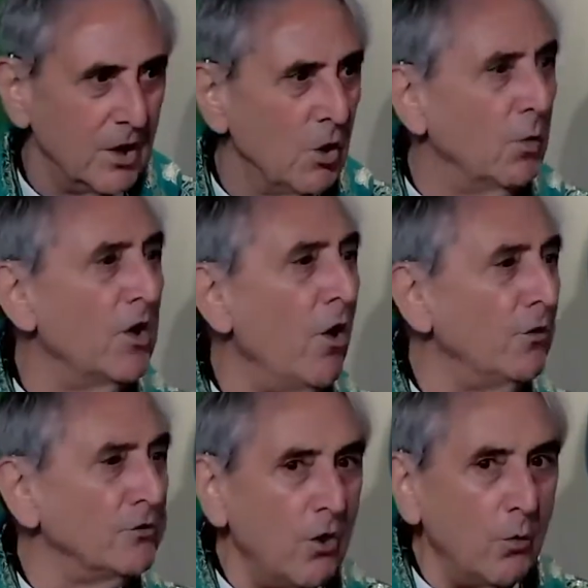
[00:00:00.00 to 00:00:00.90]
We all
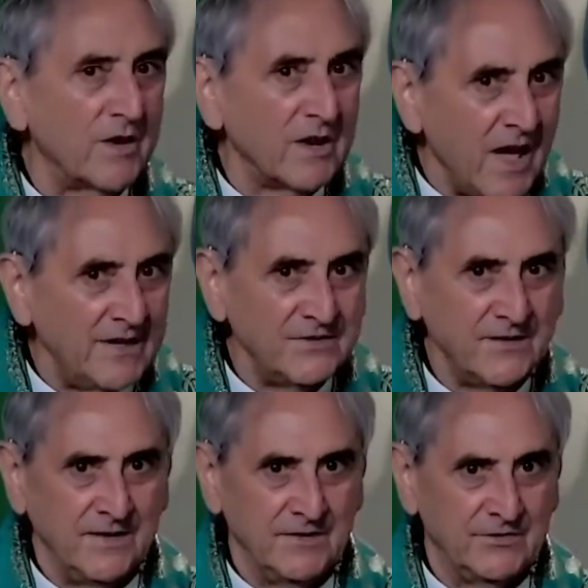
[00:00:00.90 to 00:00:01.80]
know what light
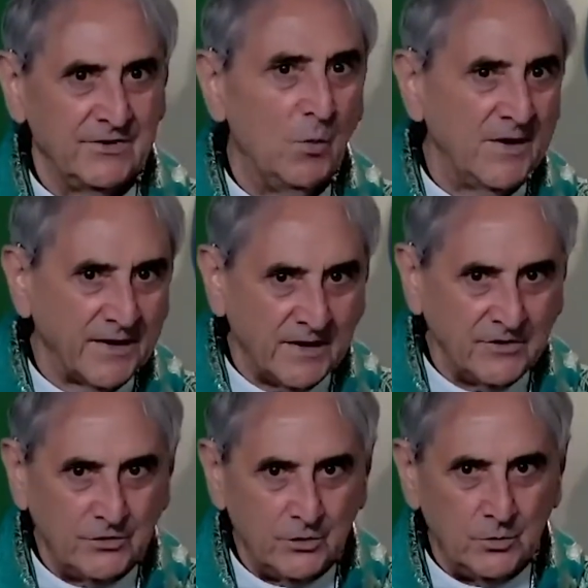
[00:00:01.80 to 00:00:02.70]
is and what it can
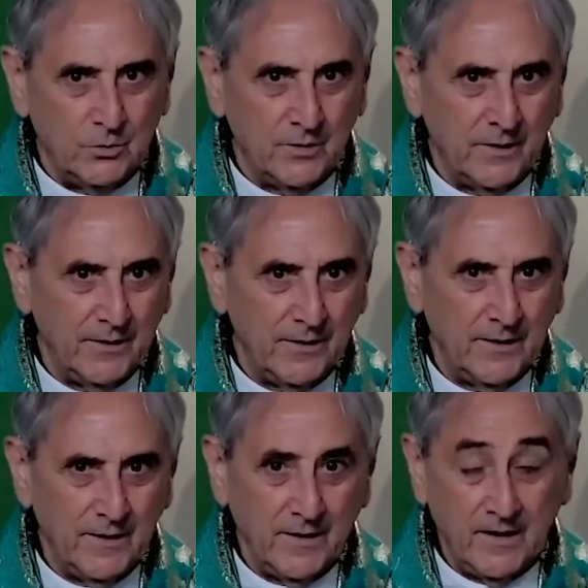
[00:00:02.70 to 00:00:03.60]
do.
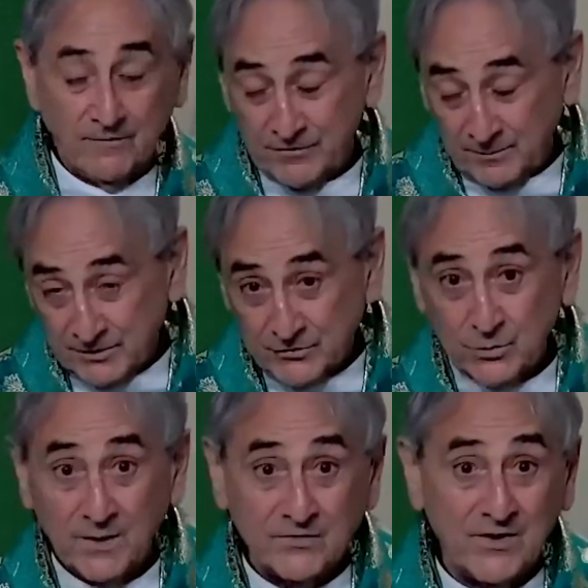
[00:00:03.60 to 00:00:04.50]
And from the
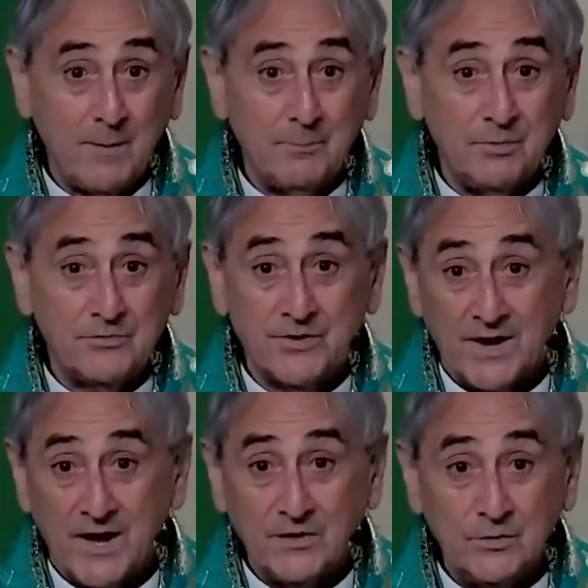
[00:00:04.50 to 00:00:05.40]
two examples that
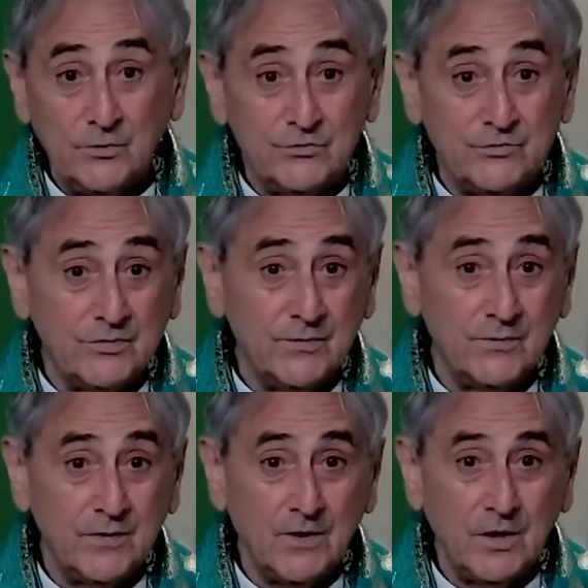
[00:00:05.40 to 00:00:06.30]
I used,
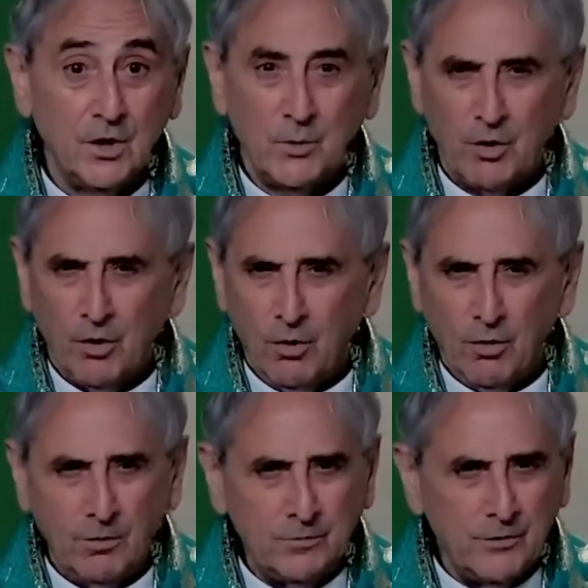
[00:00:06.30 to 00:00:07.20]
we
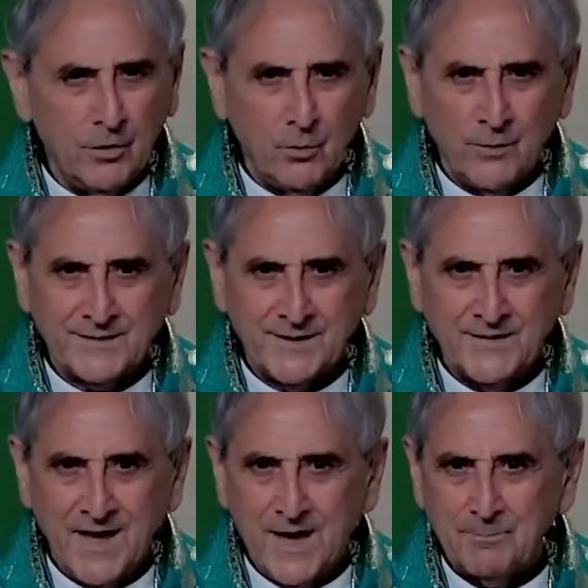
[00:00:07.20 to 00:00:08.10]
all know what can
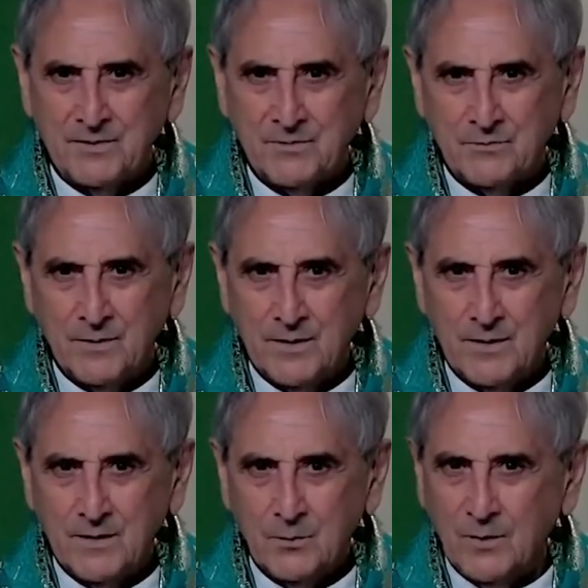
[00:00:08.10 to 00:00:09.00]
happen
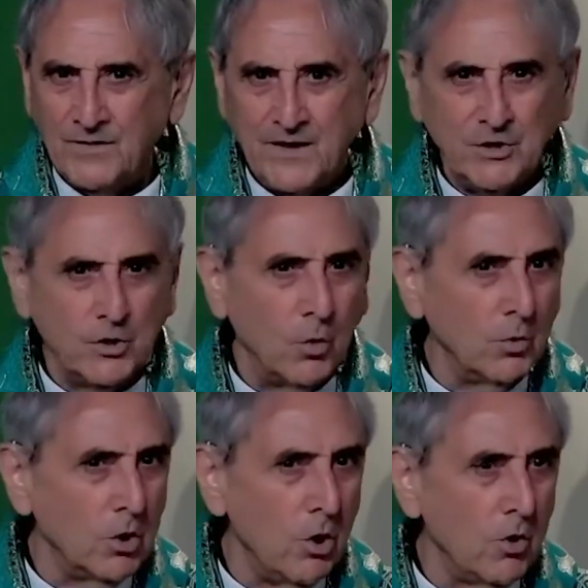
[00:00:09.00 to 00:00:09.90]
when they no
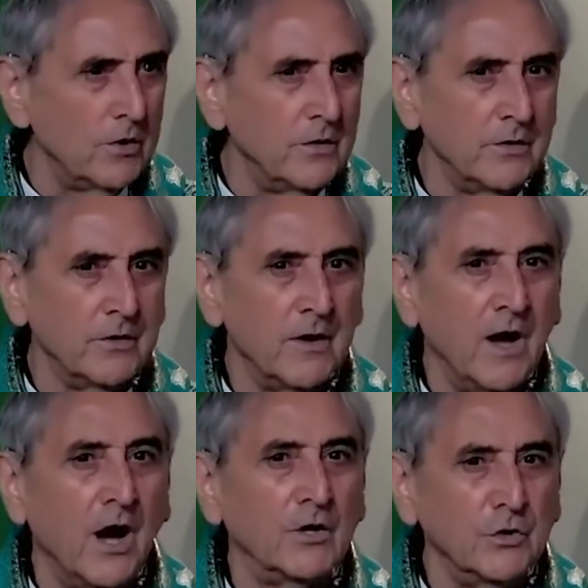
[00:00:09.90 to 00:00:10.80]
longer
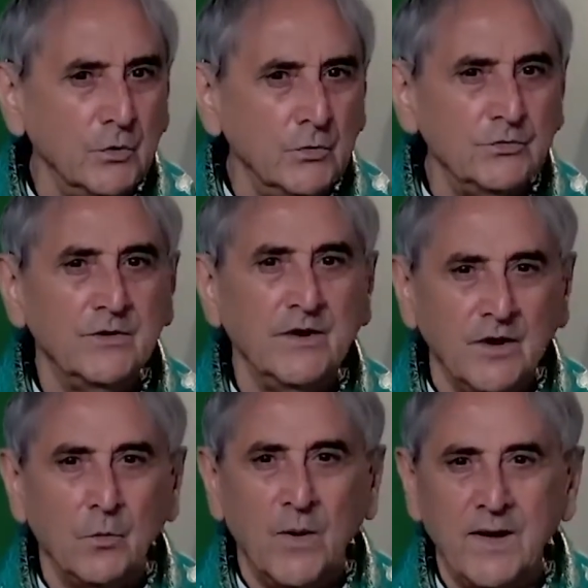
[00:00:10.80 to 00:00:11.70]
are used in a
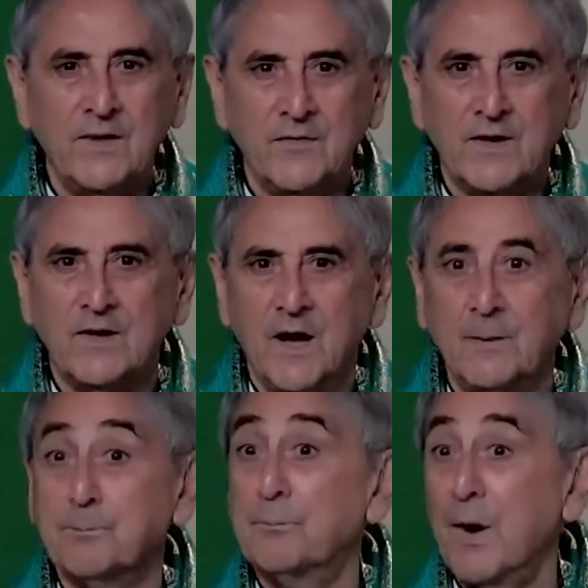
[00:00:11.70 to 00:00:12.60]
way that
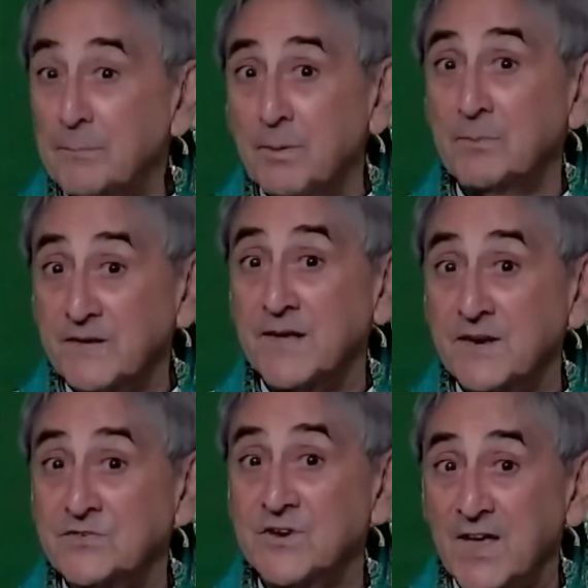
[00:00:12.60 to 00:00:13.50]
God probably
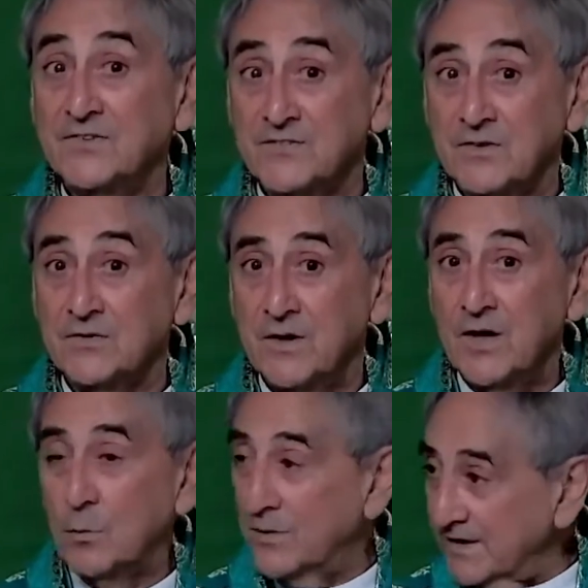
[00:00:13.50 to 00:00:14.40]
intended
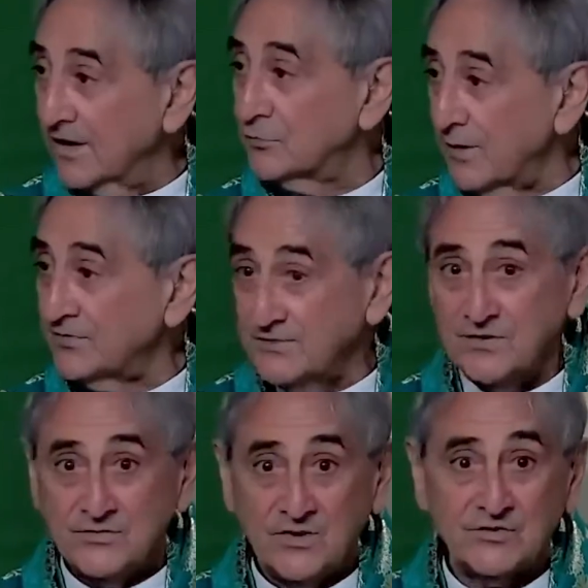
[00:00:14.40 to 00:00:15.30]
when he addressed his
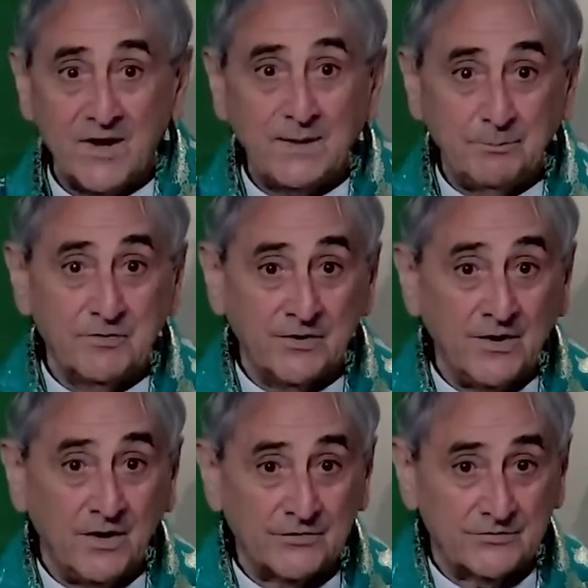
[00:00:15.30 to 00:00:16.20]
disciples and
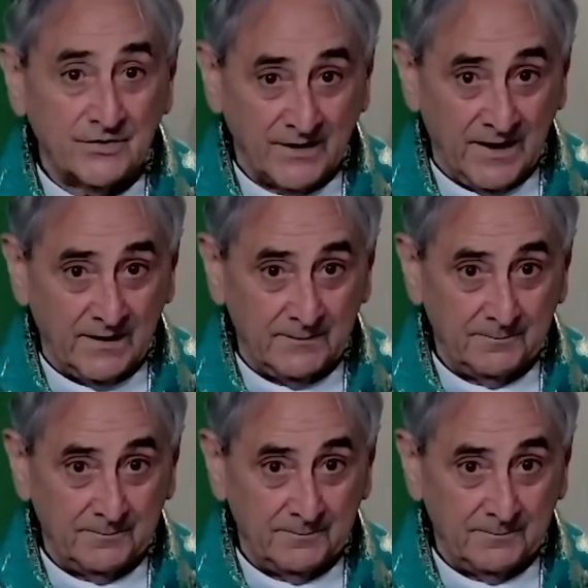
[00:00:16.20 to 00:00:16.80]
us today.